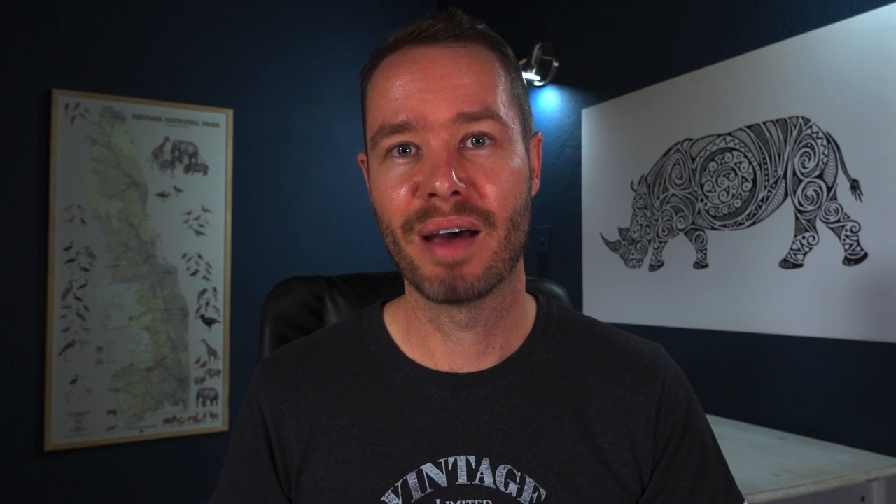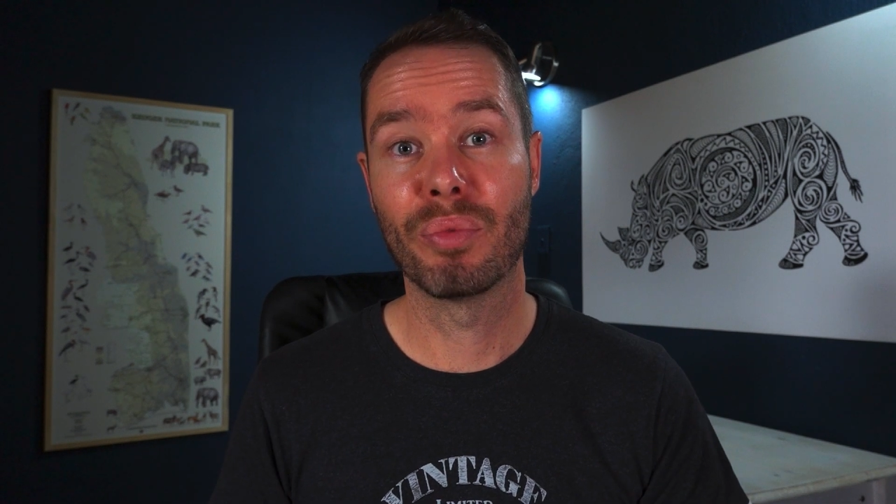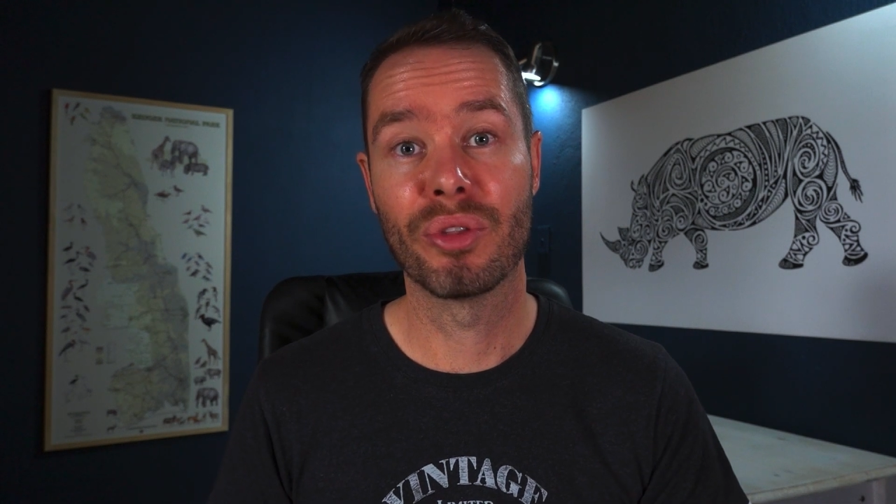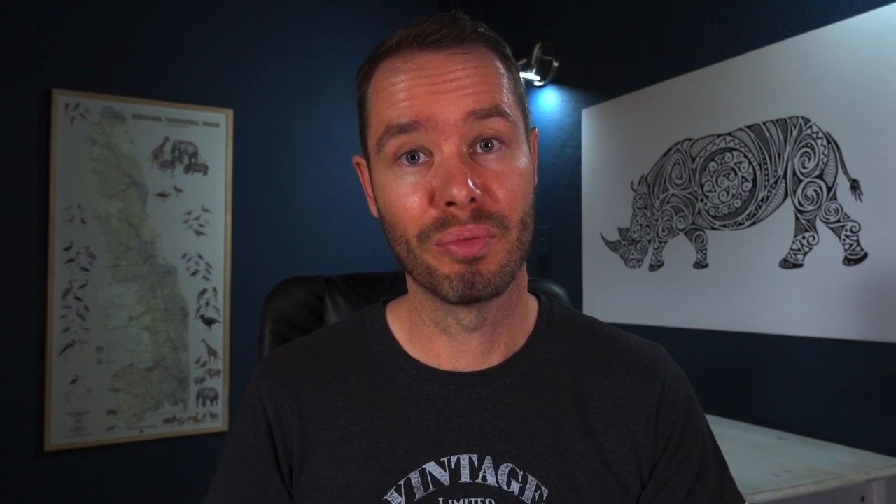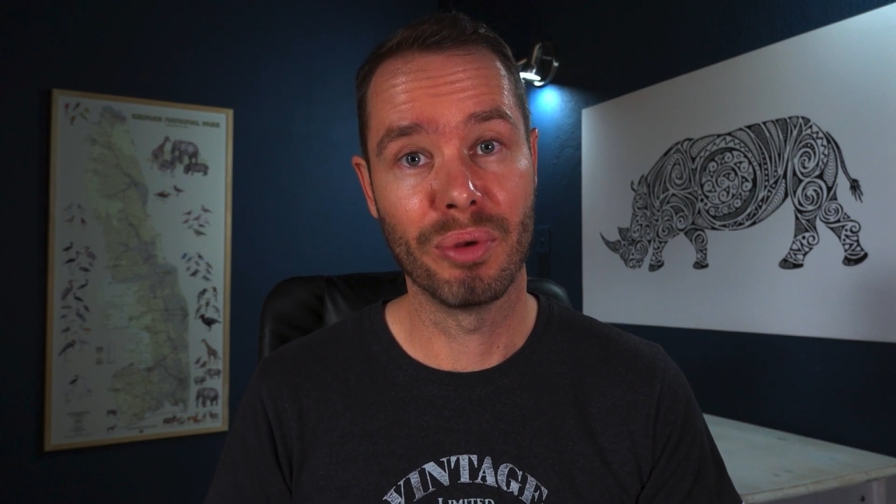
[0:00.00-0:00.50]

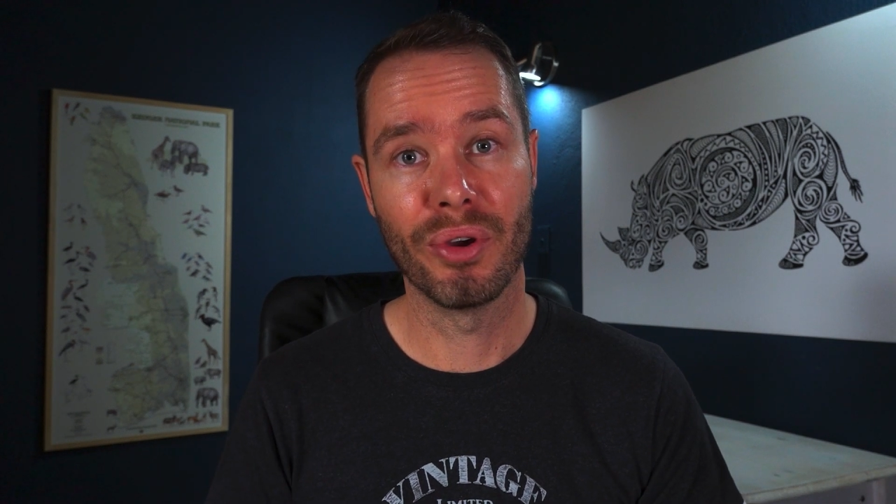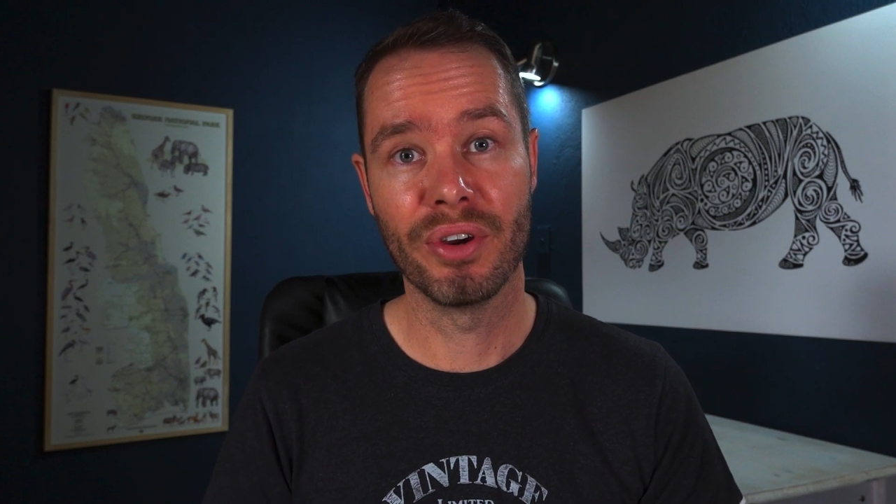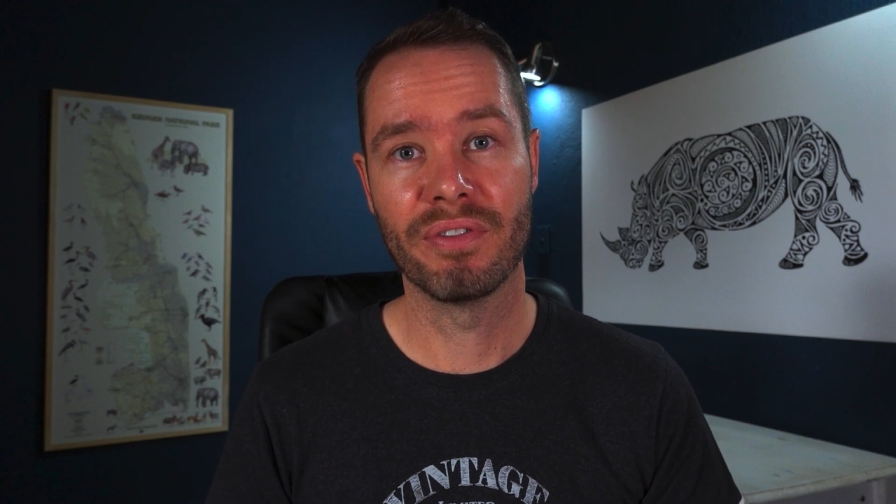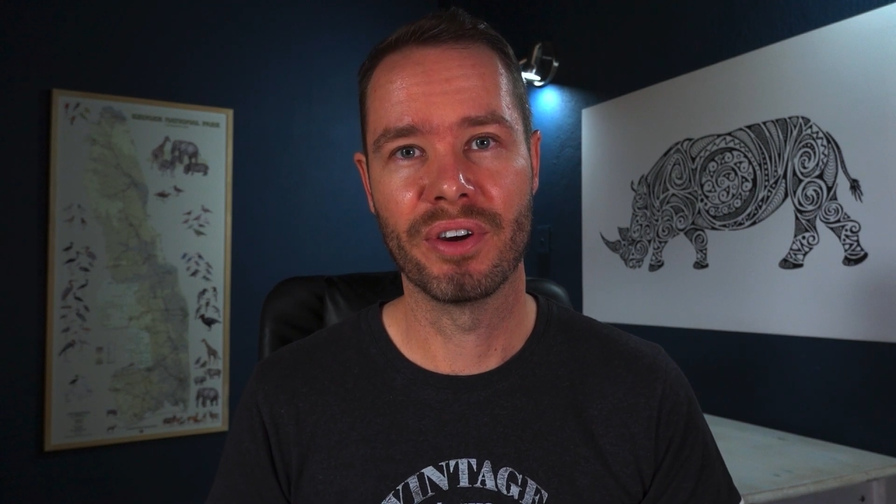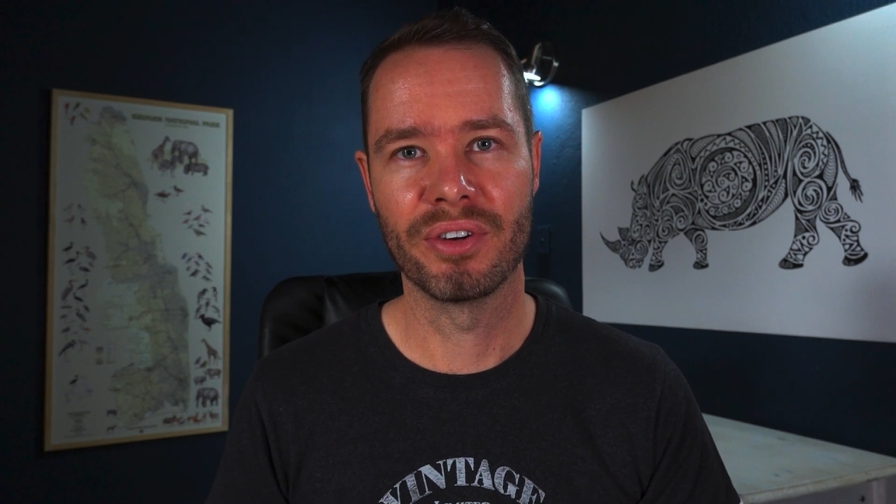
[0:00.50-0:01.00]
up with a blurry
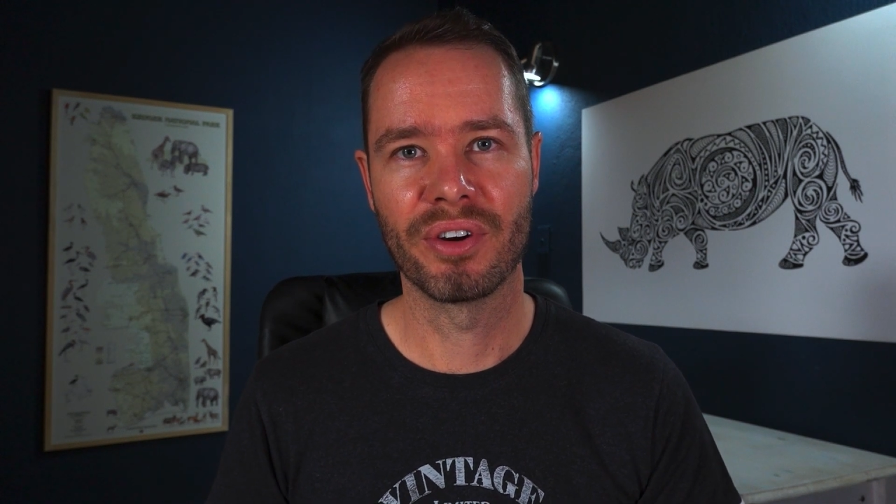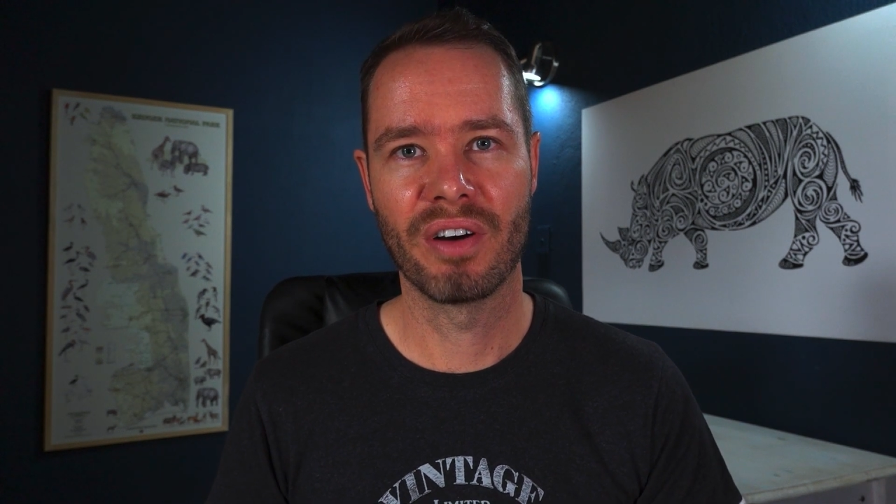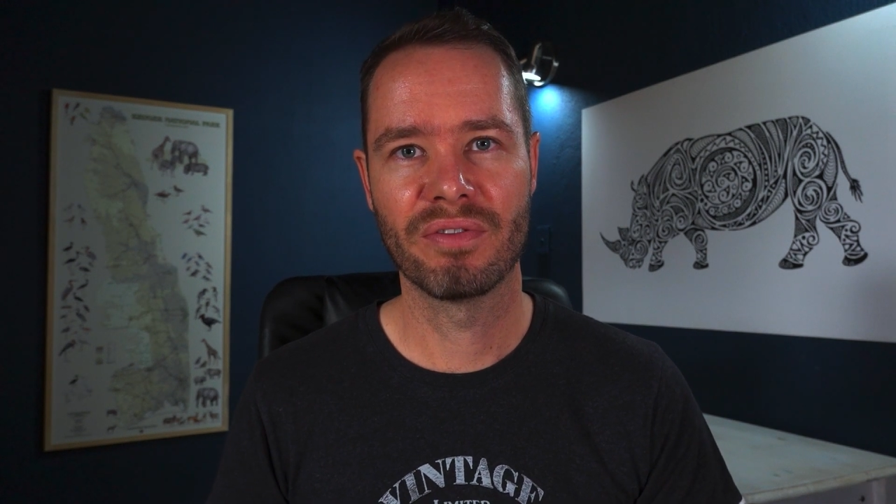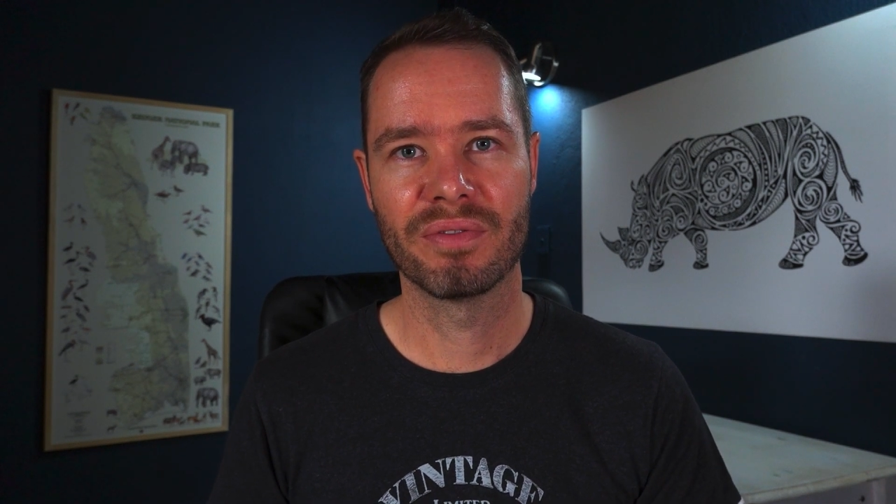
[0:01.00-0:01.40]
photograph.